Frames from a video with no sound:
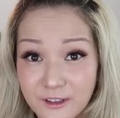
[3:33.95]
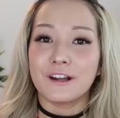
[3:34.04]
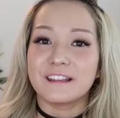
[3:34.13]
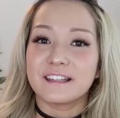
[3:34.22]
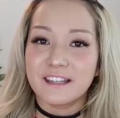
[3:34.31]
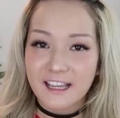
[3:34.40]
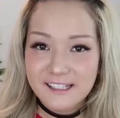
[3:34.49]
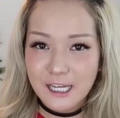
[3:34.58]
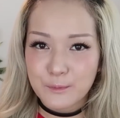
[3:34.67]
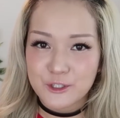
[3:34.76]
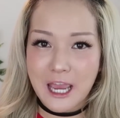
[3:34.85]
All right, the next
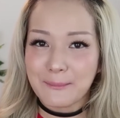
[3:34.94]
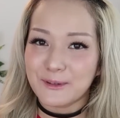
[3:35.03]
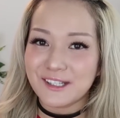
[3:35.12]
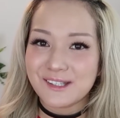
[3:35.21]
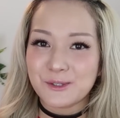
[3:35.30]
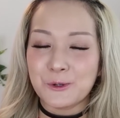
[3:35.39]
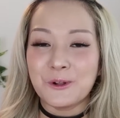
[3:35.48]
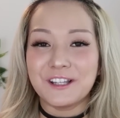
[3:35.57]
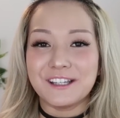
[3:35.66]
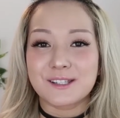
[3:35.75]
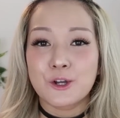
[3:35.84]
type of Japanese school
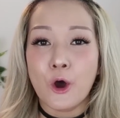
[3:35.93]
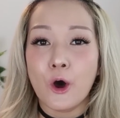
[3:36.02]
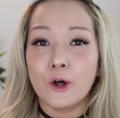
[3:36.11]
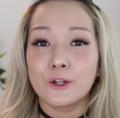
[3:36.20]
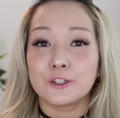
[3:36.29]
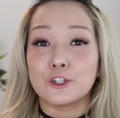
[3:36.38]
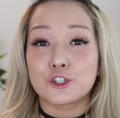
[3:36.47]
is called